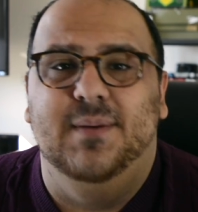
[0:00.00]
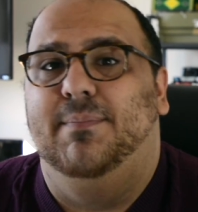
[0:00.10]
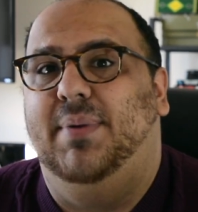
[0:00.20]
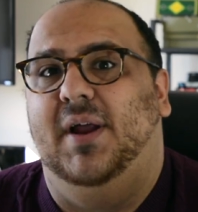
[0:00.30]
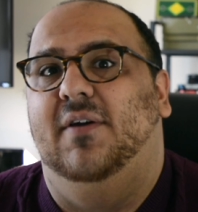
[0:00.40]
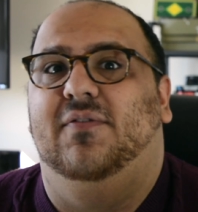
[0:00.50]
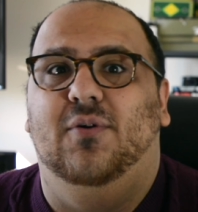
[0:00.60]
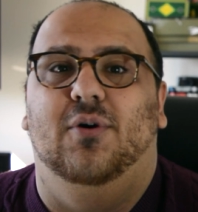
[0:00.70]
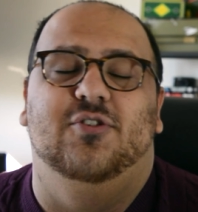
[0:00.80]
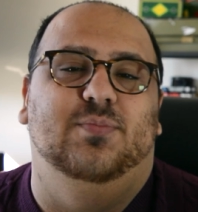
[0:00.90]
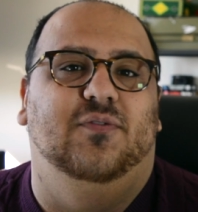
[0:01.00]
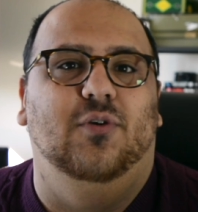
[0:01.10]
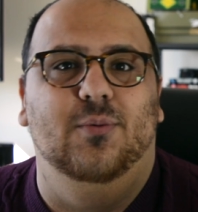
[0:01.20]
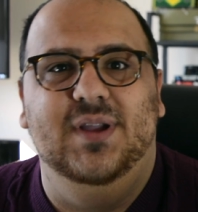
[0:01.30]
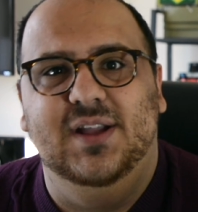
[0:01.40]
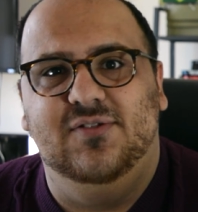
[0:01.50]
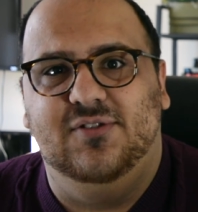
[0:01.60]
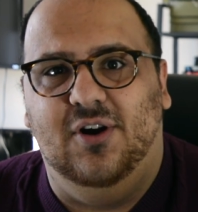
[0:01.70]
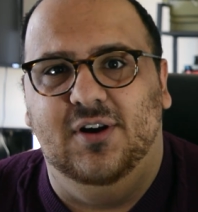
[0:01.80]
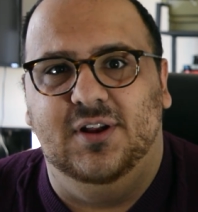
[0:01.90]
But of course, before we get
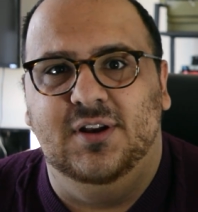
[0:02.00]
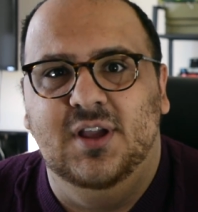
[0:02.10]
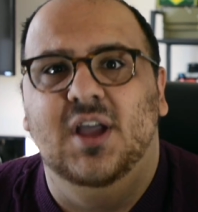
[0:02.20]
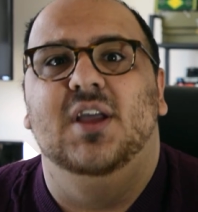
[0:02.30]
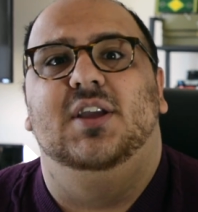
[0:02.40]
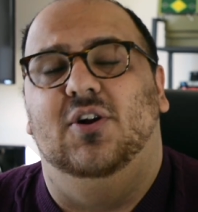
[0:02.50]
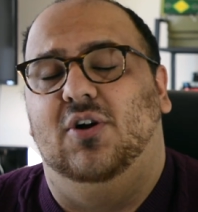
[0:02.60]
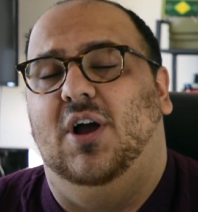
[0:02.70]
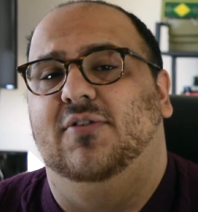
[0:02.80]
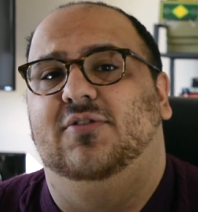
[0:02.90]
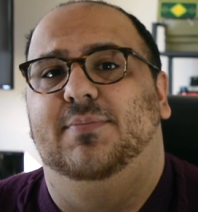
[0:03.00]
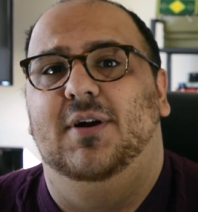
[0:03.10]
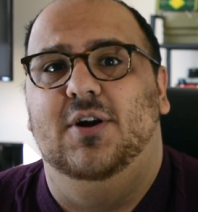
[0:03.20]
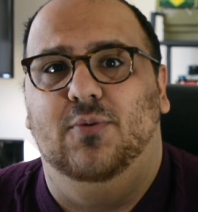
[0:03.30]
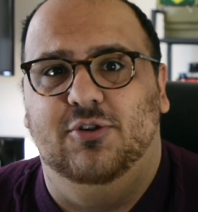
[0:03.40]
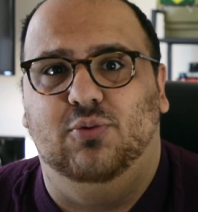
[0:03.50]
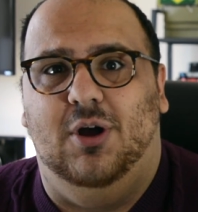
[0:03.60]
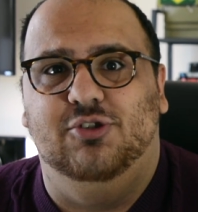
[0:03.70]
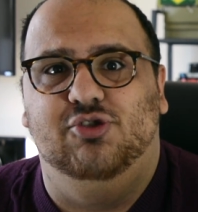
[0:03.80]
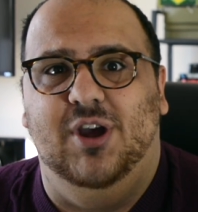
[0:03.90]
started, customary
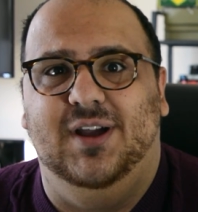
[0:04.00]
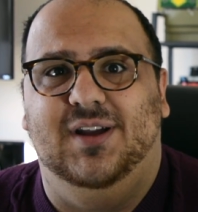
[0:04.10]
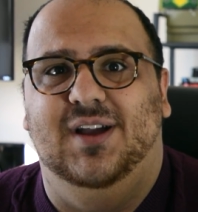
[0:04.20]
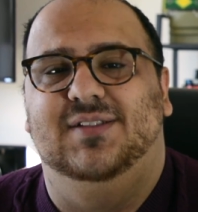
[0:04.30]
wristwatch check.